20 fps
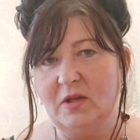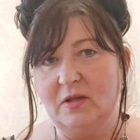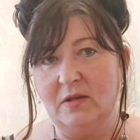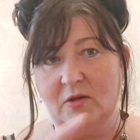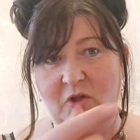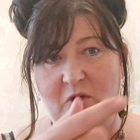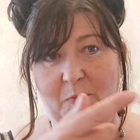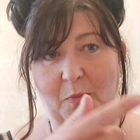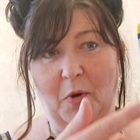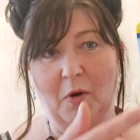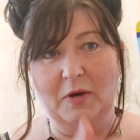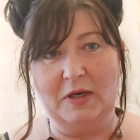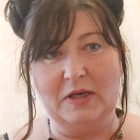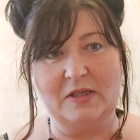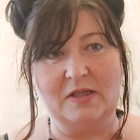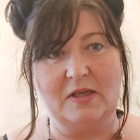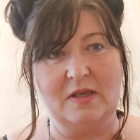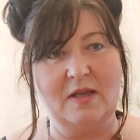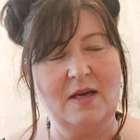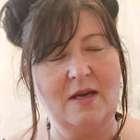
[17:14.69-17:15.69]
And she
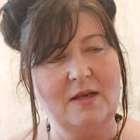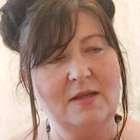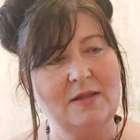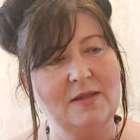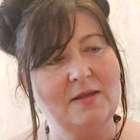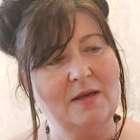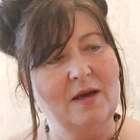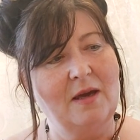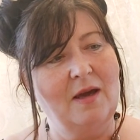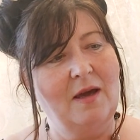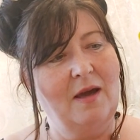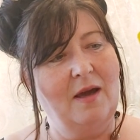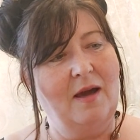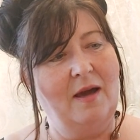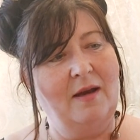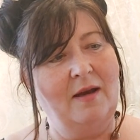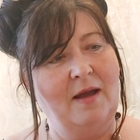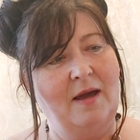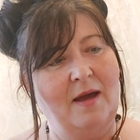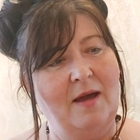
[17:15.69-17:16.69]
pointed to this,
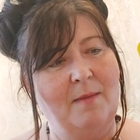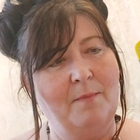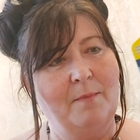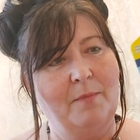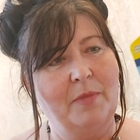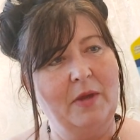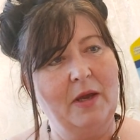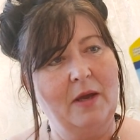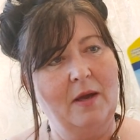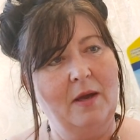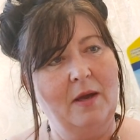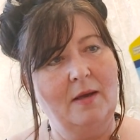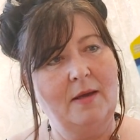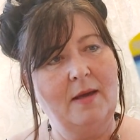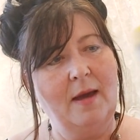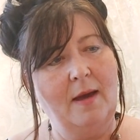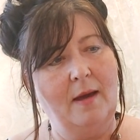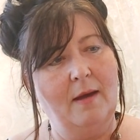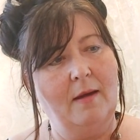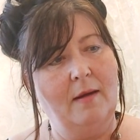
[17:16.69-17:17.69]
and
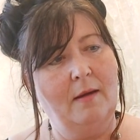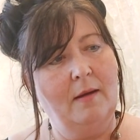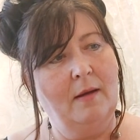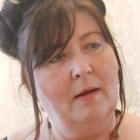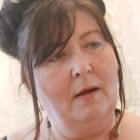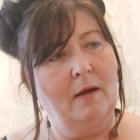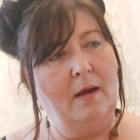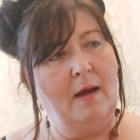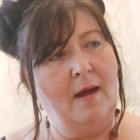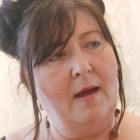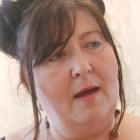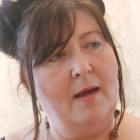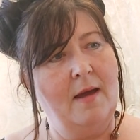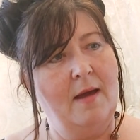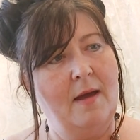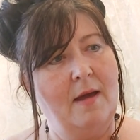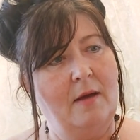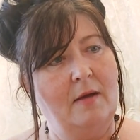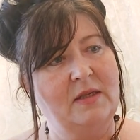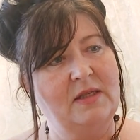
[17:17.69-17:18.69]

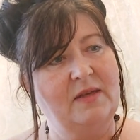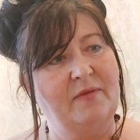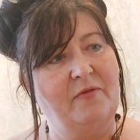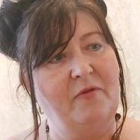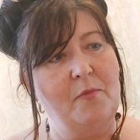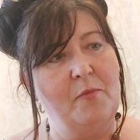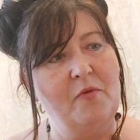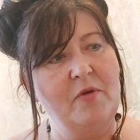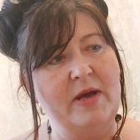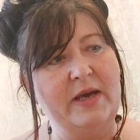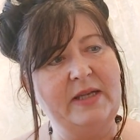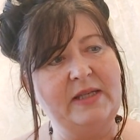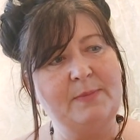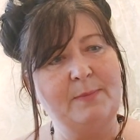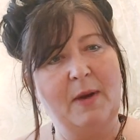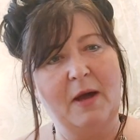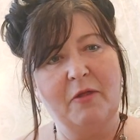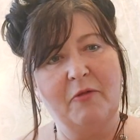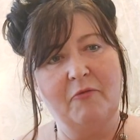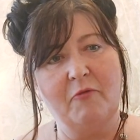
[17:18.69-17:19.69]
it's a
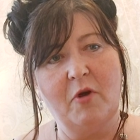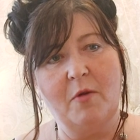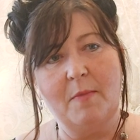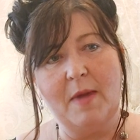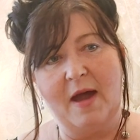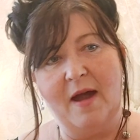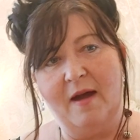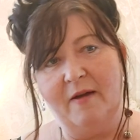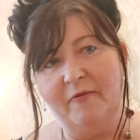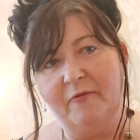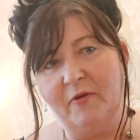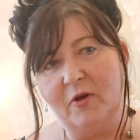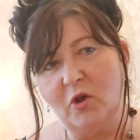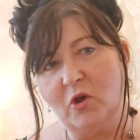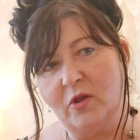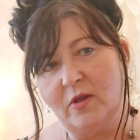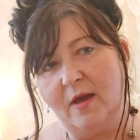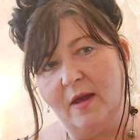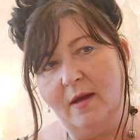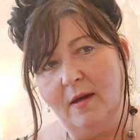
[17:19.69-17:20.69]
Febreze bathroom air
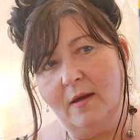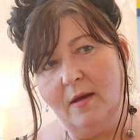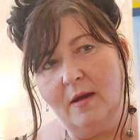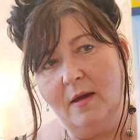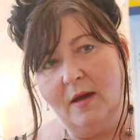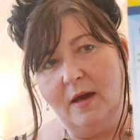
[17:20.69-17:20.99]
freshener,